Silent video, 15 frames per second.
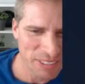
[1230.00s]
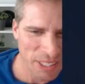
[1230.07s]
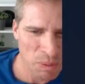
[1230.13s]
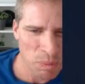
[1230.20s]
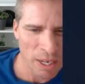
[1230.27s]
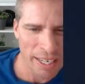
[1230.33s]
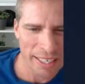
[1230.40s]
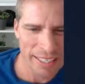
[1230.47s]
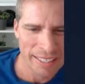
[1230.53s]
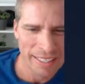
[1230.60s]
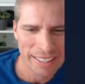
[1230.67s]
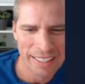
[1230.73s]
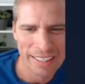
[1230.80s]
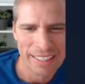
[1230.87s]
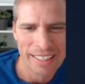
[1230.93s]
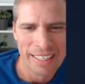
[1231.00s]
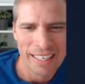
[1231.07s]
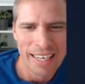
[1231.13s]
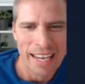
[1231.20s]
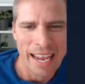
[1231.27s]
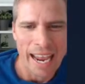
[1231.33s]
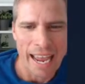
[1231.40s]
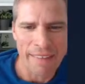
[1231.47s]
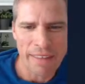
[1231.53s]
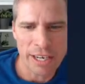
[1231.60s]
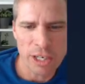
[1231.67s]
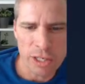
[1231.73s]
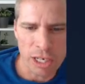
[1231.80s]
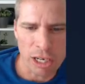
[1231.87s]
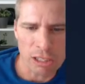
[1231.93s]
what. And then
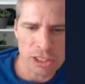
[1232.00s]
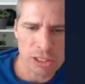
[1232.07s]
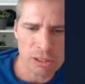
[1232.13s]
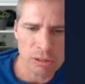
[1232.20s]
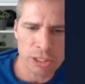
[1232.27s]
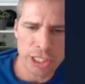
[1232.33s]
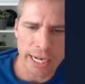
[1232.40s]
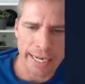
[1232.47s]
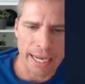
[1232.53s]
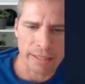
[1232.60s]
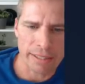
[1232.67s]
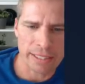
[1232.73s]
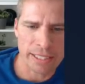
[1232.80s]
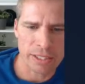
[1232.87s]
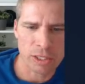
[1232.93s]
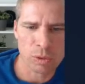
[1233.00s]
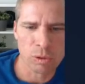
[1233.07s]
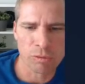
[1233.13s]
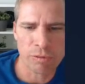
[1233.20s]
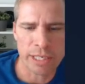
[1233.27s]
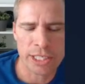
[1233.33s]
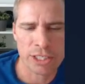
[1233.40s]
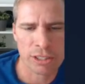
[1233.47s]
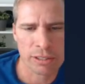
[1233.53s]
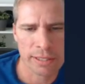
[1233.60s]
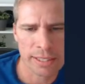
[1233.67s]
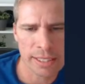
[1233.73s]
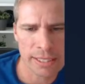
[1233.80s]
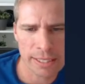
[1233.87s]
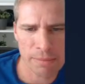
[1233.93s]
you can also check out this other cool feature.
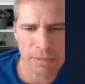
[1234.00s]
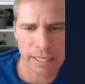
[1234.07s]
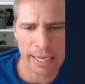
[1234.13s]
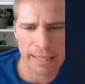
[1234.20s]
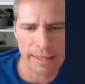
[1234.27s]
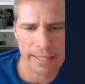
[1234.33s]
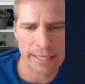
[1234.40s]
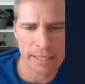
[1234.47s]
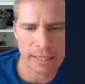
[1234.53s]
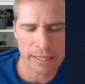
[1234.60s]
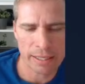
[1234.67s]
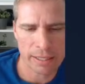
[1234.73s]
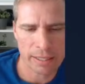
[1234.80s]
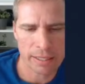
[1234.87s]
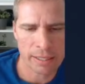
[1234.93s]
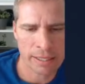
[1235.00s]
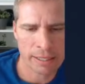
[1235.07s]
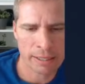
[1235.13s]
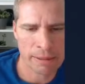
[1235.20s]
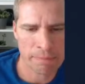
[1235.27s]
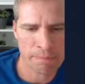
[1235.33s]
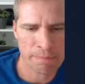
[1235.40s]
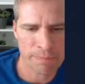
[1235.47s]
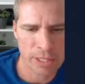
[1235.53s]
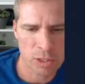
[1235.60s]
This is something I think is